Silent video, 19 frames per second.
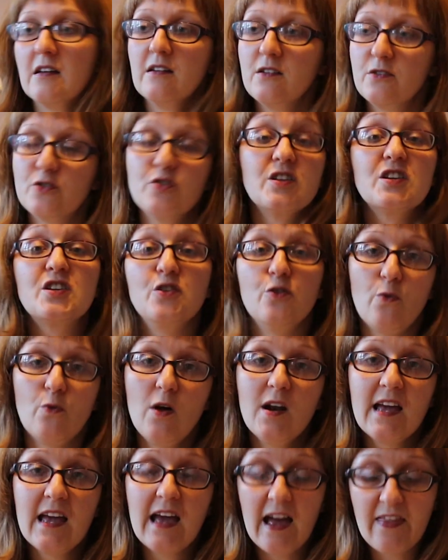traditional
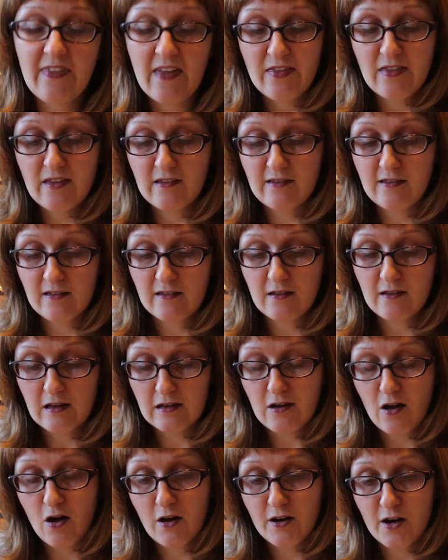wallet, and then there's a
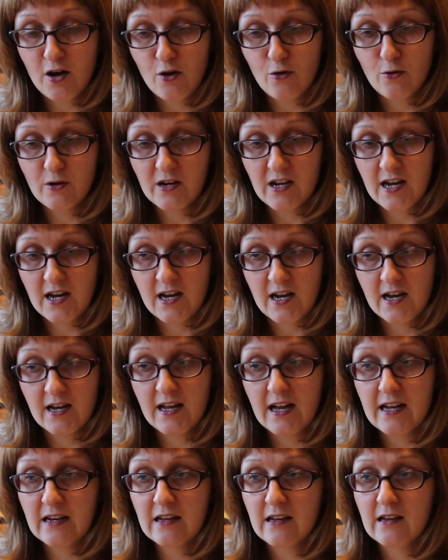card holder,
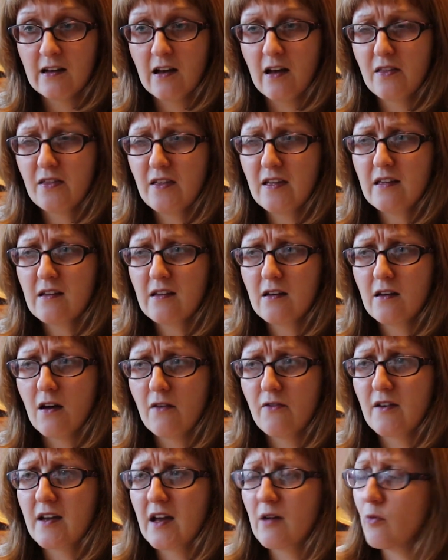and I
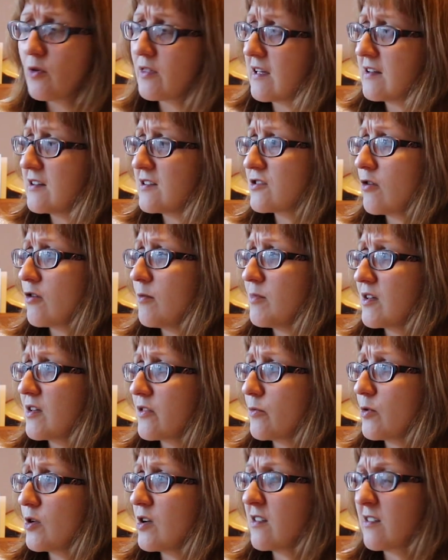forget what they describe the
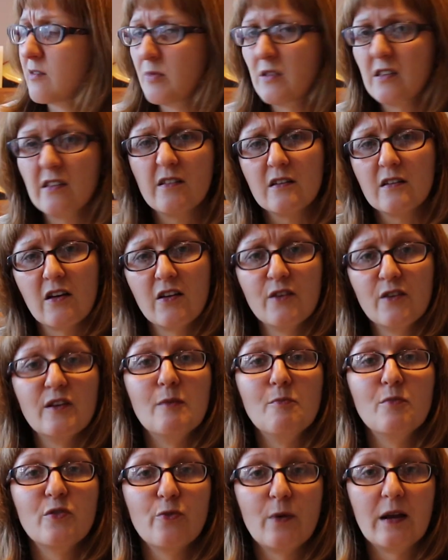other one as, but there's a kind of an
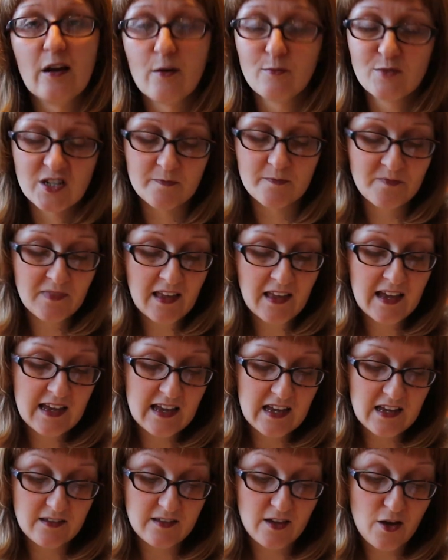in-between option.
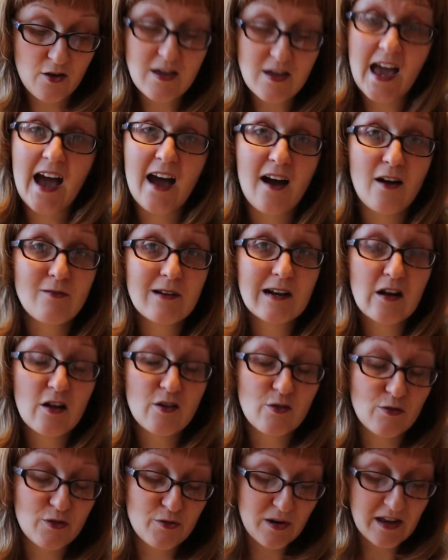So yeah, I really
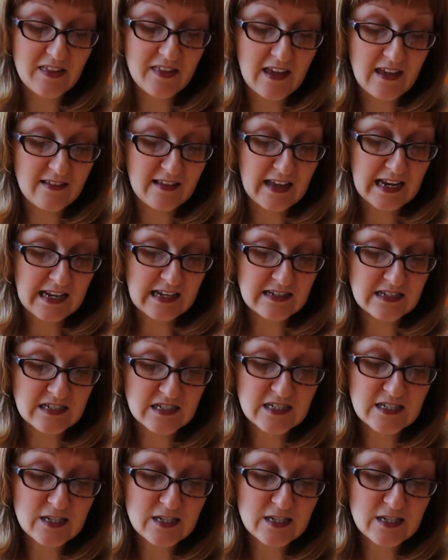like all 3 of these, and at